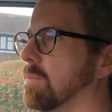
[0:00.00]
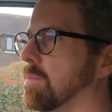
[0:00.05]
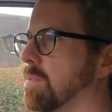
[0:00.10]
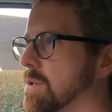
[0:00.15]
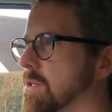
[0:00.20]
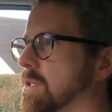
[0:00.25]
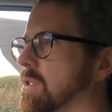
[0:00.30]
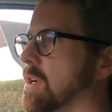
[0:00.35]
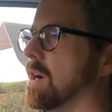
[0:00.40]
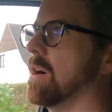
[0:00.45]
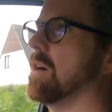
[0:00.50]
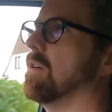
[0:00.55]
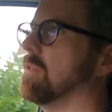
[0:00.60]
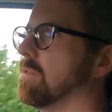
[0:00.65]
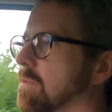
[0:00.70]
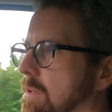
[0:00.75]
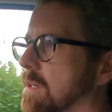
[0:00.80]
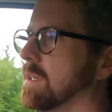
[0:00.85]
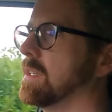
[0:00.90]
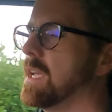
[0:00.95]
Punto
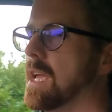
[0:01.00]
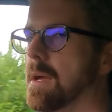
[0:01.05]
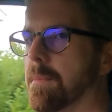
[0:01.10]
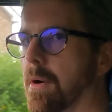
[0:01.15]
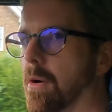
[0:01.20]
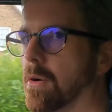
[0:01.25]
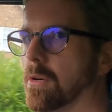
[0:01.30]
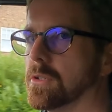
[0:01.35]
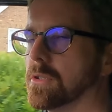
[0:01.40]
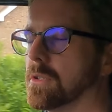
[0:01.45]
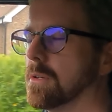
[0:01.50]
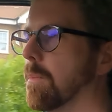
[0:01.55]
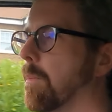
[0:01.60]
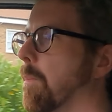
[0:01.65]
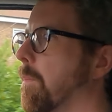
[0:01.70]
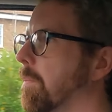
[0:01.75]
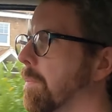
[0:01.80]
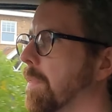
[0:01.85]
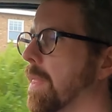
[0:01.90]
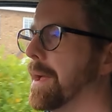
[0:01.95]
gearbox?
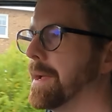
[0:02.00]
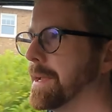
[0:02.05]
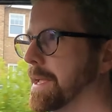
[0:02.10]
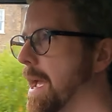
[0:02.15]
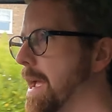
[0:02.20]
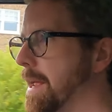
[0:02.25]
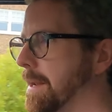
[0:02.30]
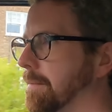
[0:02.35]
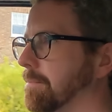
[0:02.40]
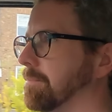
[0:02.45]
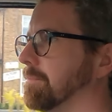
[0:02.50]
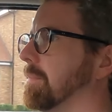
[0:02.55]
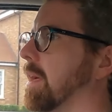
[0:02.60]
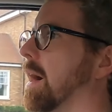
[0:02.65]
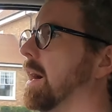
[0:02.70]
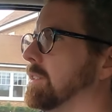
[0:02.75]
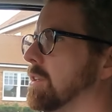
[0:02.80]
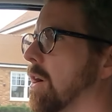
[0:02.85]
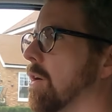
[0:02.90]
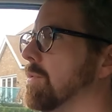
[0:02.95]
Again,
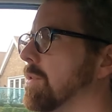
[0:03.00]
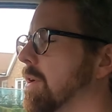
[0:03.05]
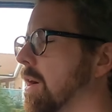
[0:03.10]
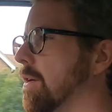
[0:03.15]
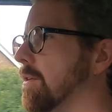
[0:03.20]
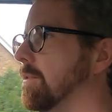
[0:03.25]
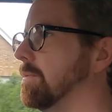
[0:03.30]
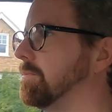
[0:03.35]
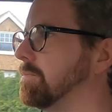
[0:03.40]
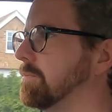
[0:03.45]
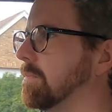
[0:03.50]
I don't know.